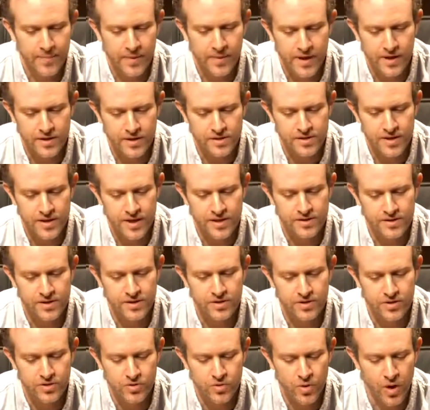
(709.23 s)
It's a
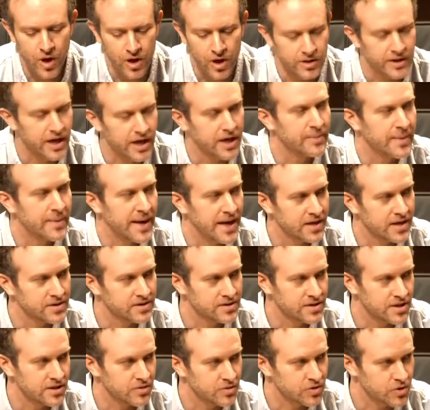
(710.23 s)
new online
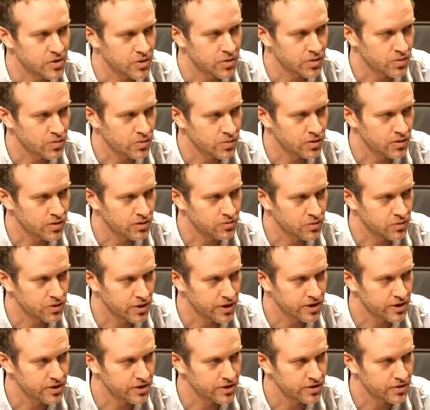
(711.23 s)
magazine, which we're
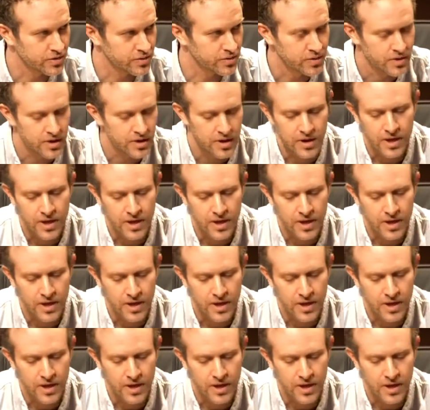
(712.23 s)
going to do,